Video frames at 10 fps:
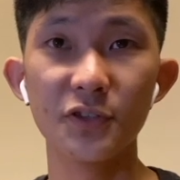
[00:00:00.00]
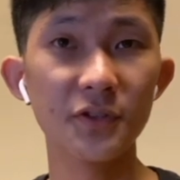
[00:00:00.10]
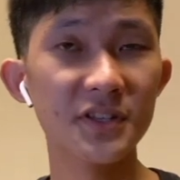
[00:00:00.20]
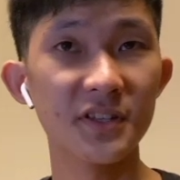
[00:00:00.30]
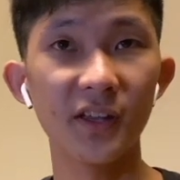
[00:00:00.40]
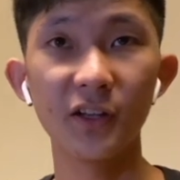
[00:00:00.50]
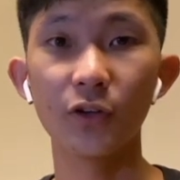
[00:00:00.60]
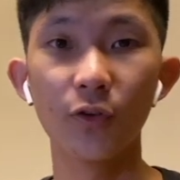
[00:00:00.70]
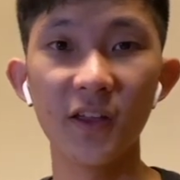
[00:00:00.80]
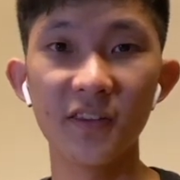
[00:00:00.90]
So this is another
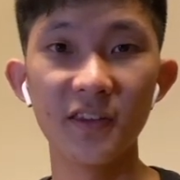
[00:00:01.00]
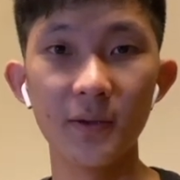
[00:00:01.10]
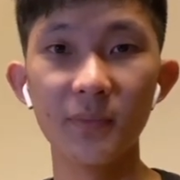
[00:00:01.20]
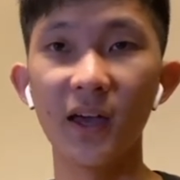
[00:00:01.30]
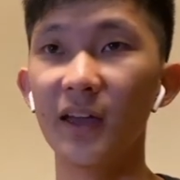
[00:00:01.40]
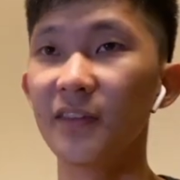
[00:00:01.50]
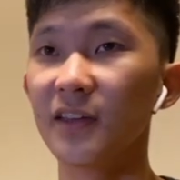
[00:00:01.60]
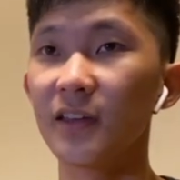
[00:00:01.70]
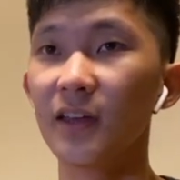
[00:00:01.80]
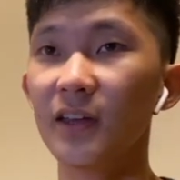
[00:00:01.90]
great theme that I
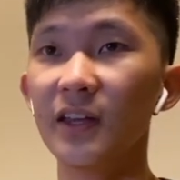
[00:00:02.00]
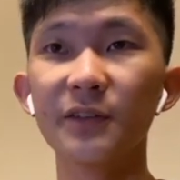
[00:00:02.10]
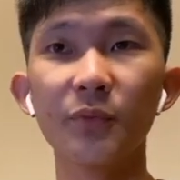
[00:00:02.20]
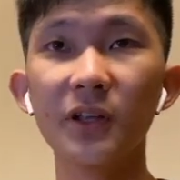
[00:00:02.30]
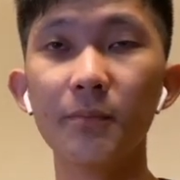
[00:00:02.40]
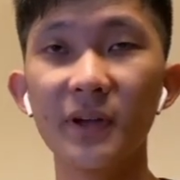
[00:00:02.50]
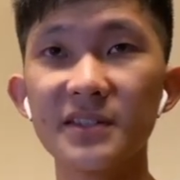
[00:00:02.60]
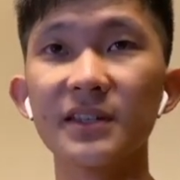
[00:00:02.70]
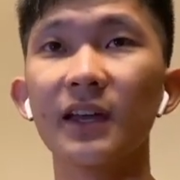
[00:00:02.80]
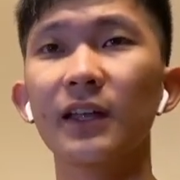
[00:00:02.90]
think is pretty
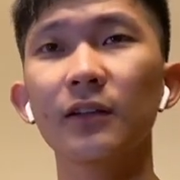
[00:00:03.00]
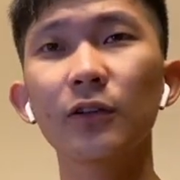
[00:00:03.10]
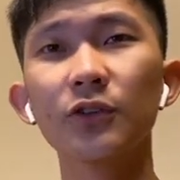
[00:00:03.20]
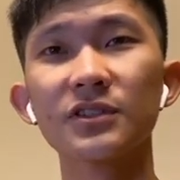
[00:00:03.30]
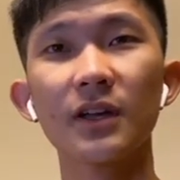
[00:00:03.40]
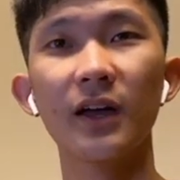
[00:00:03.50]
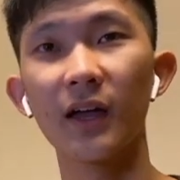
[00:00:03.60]
basic and looks